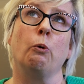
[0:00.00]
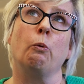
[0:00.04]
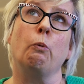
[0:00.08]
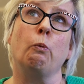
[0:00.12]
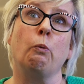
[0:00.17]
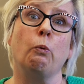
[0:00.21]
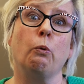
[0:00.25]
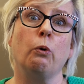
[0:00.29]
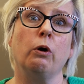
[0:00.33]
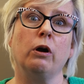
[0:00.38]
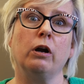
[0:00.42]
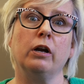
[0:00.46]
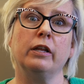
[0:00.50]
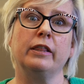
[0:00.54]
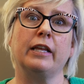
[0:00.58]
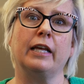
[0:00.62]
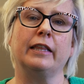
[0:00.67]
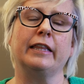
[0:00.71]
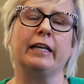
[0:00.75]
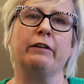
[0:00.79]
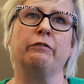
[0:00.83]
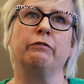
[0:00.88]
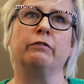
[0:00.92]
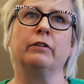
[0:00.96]
or
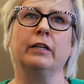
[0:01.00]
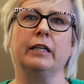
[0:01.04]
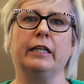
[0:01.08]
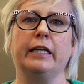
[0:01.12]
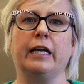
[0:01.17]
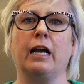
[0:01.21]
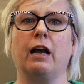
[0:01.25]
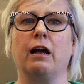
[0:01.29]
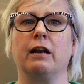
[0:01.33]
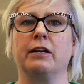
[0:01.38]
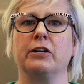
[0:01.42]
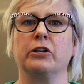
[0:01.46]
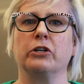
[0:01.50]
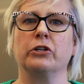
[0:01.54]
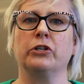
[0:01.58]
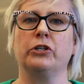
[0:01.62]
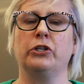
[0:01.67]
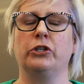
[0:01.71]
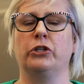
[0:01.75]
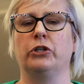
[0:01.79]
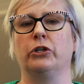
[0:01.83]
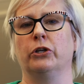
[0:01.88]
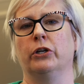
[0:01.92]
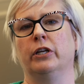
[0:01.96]
that they've really
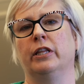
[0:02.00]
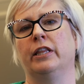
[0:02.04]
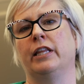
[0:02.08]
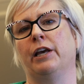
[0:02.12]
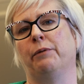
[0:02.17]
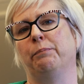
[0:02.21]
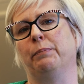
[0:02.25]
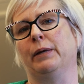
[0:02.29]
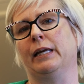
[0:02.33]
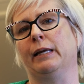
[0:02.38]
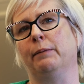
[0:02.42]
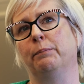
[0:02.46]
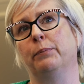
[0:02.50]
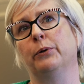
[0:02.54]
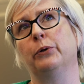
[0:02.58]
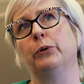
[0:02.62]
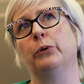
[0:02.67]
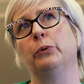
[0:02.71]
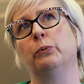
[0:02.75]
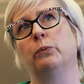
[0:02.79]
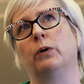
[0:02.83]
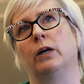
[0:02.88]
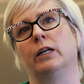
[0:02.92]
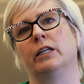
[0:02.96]
understood that people
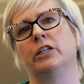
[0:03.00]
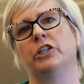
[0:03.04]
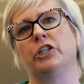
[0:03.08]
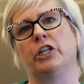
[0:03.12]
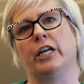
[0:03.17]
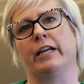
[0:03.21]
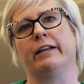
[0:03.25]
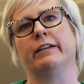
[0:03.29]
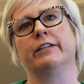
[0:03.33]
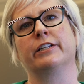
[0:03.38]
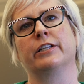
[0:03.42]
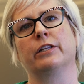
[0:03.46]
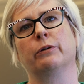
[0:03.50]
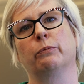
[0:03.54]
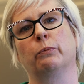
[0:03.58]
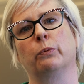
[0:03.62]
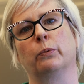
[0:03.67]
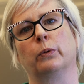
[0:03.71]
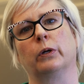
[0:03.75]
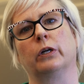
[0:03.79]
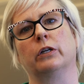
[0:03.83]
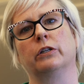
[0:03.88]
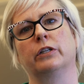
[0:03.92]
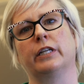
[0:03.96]
who want to change the
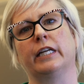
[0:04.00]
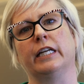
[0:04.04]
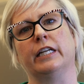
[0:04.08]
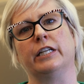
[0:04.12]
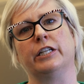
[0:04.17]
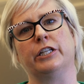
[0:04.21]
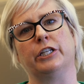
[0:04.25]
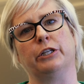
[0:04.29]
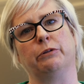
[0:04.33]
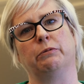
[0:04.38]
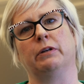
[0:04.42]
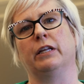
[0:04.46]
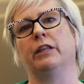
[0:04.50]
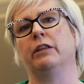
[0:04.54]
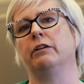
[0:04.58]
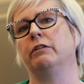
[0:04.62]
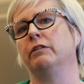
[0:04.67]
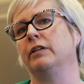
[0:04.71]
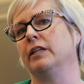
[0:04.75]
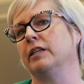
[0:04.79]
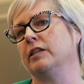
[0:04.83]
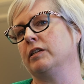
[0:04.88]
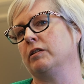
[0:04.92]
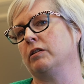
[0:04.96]
world can do it
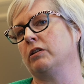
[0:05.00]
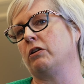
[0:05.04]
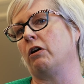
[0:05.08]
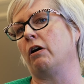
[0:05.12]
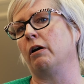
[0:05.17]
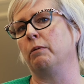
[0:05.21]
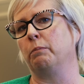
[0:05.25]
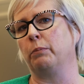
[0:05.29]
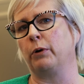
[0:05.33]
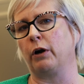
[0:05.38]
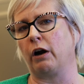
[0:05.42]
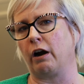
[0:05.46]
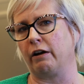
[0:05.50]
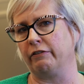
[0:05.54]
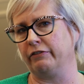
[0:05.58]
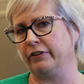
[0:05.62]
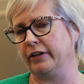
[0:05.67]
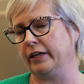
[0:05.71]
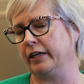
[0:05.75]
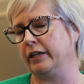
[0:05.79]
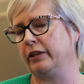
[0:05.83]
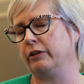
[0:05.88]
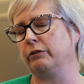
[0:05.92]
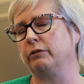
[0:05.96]
through this
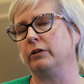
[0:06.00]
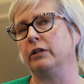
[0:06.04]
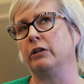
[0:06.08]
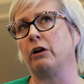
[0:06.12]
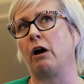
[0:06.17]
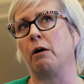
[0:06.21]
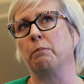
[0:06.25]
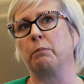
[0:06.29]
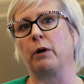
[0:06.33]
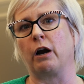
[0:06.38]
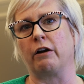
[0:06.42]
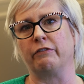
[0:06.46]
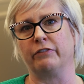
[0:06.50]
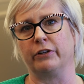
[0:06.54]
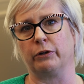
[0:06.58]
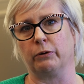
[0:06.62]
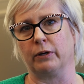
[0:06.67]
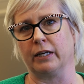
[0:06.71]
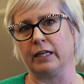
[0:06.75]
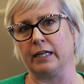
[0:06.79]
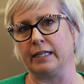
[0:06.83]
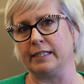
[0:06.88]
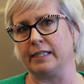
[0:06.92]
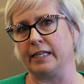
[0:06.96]
nonprofit, through a nonprofit
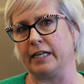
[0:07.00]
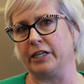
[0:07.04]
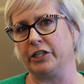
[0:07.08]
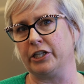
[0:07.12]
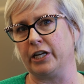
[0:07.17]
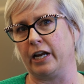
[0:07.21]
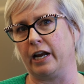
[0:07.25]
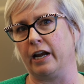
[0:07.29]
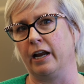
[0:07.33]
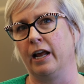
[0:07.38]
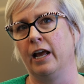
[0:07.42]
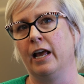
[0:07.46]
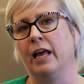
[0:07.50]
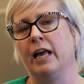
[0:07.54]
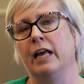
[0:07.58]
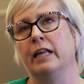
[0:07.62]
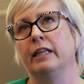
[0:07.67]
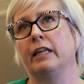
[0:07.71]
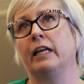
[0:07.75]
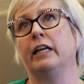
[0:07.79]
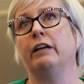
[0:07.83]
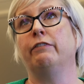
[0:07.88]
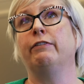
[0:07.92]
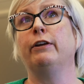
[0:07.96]
organization.
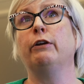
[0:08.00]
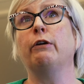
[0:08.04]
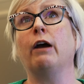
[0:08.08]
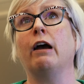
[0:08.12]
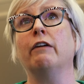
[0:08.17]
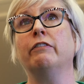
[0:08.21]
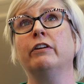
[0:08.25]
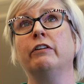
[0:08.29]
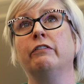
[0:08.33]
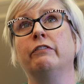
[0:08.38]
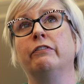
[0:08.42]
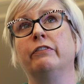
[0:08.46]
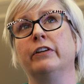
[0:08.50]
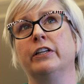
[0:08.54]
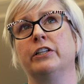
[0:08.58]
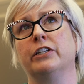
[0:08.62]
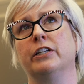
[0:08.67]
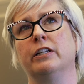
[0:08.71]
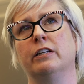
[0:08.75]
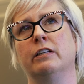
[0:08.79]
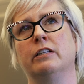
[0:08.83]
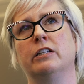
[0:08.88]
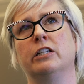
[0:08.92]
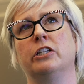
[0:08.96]
That if you have a
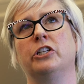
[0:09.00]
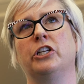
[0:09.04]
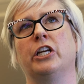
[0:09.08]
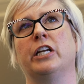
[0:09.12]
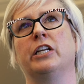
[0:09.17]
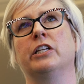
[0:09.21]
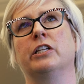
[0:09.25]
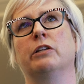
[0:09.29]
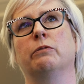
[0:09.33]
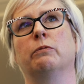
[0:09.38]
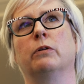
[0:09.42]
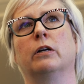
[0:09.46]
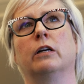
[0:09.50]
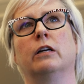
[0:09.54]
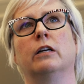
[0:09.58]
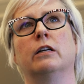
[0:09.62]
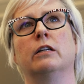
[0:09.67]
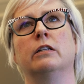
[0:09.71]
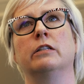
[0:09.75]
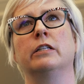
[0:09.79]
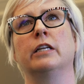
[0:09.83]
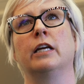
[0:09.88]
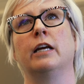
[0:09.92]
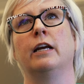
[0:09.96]
vision to change the
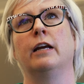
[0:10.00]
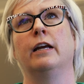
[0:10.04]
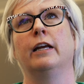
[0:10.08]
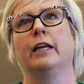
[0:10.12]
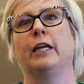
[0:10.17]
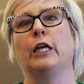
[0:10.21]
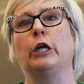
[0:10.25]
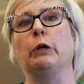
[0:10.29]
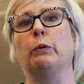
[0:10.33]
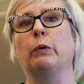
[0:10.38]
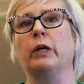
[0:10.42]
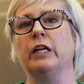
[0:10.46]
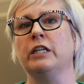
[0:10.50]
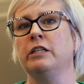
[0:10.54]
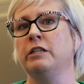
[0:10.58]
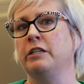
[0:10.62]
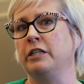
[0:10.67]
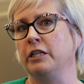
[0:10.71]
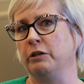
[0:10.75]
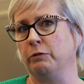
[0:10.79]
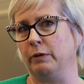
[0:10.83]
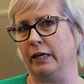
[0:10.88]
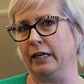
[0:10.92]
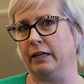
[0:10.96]
world, you can
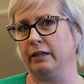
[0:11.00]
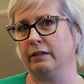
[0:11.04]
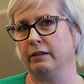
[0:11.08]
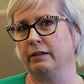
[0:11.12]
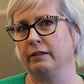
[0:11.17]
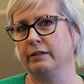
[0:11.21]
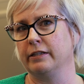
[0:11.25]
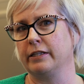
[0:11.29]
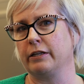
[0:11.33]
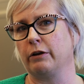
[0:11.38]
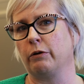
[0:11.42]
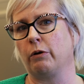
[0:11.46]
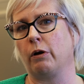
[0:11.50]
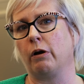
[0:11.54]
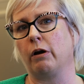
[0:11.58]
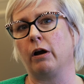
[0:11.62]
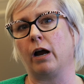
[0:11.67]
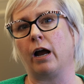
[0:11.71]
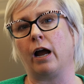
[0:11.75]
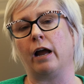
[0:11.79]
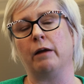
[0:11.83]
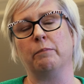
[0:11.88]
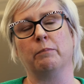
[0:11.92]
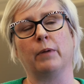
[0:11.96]
do it. So
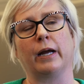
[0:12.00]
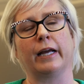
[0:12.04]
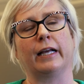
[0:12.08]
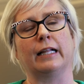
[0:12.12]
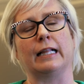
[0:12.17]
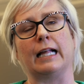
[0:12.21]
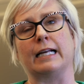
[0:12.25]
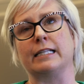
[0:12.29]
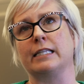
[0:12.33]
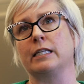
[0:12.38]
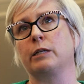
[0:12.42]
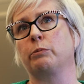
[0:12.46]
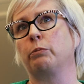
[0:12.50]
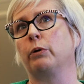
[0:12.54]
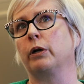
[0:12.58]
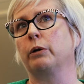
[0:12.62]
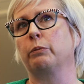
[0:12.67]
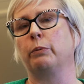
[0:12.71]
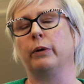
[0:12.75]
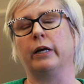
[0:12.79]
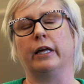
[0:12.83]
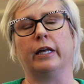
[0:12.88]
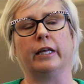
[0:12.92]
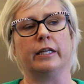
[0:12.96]
my classes
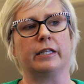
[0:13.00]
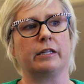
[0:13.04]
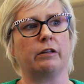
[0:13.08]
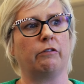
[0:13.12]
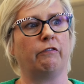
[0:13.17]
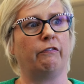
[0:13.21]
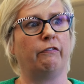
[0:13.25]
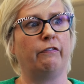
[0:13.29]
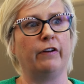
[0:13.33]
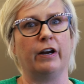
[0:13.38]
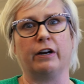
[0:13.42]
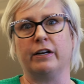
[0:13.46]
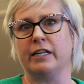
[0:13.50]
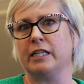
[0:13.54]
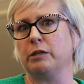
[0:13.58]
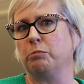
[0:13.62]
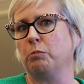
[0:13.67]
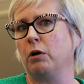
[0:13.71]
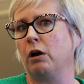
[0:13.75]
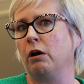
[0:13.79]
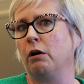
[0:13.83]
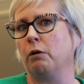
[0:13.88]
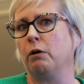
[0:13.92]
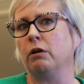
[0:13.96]
work with very
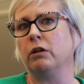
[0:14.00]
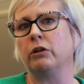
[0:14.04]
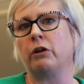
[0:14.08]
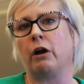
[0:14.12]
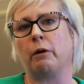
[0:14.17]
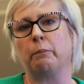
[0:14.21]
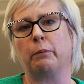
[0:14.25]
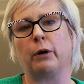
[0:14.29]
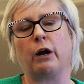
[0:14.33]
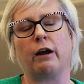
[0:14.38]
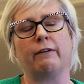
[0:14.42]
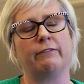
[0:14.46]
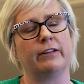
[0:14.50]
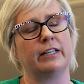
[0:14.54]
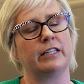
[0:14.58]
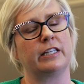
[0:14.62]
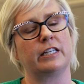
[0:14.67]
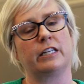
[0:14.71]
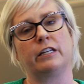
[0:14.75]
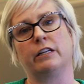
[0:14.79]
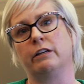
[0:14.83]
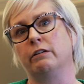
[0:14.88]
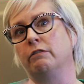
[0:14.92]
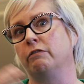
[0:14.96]
small
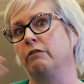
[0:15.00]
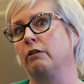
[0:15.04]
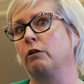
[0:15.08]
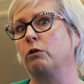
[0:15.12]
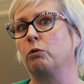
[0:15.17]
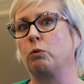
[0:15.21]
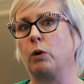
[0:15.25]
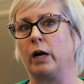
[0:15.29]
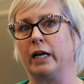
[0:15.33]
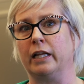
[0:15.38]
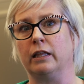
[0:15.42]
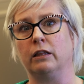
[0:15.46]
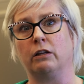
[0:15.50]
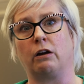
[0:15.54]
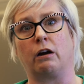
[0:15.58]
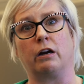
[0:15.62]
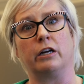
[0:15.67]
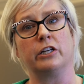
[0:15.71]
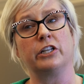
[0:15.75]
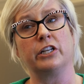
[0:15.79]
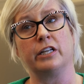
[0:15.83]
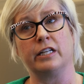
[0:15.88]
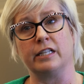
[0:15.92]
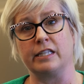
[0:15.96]
nonprofits to quite
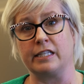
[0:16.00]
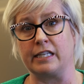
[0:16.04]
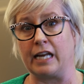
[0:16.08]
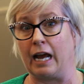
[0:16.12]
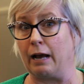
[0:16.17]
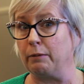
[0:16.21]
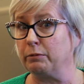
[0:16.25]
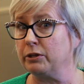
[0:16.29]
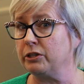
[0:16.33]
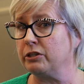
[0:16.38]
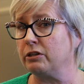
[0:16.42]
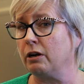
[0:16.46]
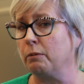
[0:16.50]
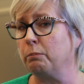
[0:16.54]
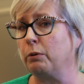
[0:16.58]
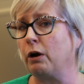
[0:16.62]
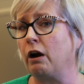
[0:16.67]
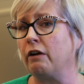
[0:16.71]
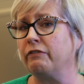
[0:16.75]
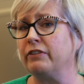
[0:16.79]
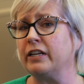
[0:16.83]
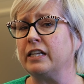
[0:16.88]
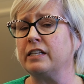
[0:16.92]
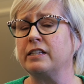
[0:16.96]
large and established
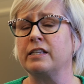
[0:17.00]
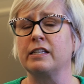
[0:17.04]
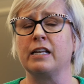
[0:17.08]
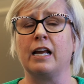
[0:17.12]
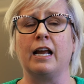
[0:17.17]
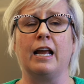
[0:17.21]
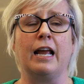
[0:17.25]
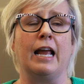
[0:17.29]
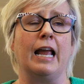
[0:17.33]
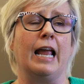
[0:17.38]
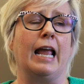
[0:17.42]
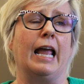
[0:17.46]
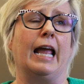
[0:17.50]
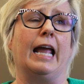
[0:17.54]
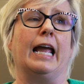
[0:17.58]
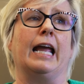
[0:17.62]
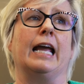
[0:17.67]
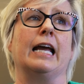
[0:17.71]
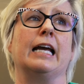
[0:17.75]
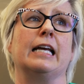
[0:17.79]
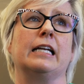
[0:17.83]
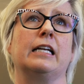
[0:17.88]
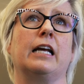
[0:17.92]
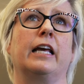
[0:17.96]
nonprofits.
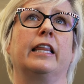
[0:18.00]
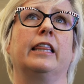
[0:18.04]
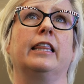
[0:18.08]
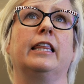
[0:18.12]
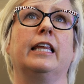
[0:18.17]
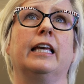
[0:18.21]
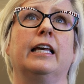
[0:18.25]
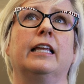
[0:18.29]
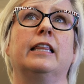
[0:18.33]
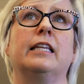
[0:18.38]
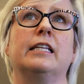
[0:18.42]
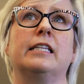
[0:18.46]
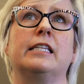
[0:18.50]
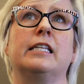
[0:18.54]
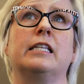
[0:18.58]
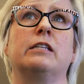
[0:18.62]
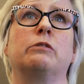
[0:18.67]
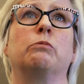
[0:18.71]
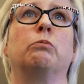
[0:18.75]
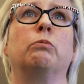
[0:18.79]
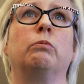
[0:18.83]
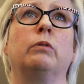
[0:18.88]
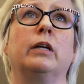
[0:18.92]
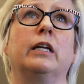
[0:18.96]
And I think this
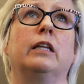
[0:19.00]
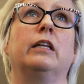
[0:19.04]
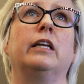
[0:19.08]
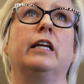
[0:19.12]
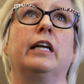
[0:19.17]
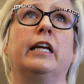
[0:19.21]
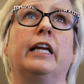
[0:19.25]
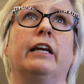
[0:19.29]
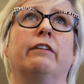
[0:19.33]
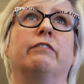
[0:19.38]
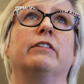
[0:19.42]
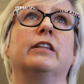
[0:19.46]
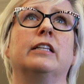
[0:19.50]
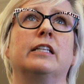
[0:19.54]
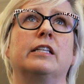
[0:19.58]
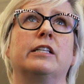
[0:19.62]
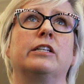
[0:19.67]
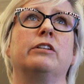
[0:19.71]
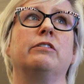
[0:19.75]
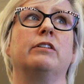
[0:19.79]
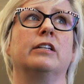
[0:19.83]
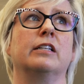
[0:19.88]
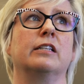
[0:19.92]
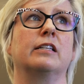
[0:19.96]
has really given the
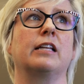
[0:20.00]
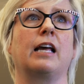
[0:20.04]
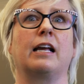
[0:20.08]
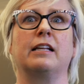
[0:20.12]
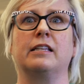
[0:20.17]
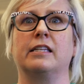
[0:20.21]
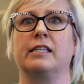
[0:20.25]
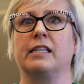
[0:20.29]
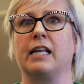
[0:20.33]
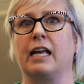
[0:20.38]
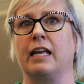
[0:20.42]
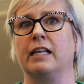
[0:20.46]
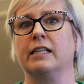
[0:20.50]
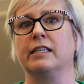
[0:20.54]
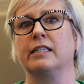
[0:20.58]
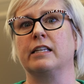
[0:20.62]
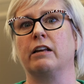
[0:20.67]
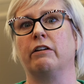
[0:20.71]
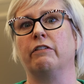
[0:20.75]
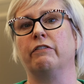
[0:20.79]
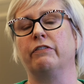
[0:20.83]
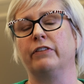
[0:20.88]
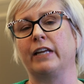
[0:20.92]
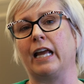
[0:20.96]
students that sense
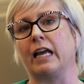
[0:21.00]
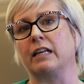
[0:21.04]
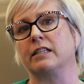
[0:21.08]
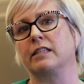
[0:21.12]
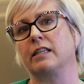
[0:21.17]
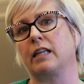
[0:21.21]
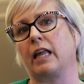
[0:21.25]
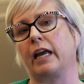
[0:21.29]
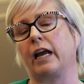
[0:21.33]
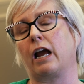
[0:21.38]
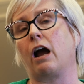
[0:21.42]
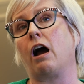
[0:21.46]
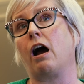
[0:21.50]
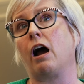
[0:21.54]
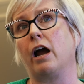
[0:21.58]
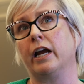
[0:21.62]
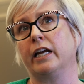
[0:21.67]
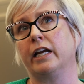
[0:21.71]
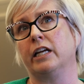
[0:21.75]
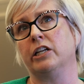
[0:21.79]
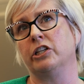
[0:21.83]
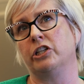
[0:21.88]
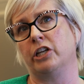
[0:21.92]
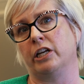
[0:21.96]
of, yes, like I
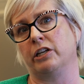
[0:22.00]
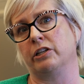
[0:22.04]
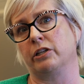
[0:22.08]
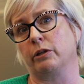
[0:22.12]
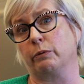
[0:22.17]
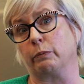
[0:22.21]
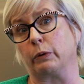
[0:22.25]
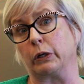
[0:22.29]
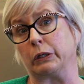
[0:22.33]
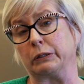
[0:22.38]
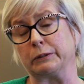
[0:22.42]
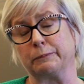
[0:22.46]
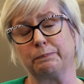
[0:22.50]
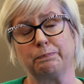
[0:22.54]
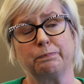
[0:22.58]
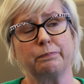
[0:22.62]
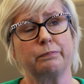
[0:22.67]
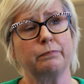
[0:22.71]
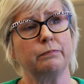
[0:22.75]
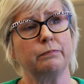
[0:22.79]
can change the world.